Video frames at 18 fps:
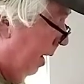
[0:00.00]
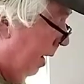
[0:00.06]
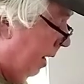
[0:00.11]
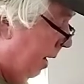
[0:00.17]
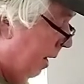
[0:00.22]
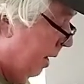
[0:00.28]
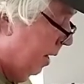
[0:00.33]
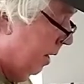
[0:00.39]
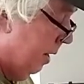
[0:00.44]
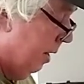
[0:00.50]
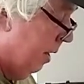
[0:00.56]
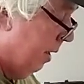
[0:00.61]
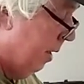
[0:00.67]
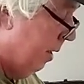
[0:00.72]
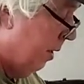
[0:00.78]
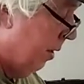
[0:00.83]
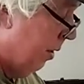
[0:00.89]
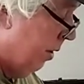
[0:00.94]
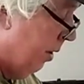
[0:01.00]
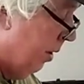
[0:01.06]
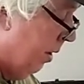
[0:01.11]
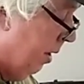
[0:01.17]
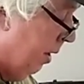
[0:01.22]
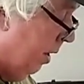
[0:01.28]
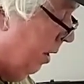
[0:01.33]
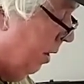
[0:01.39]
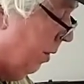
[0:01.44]
And,
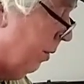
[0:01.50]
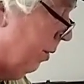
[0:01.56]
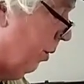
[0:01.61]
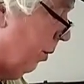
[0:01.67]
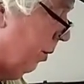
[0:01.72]
you know,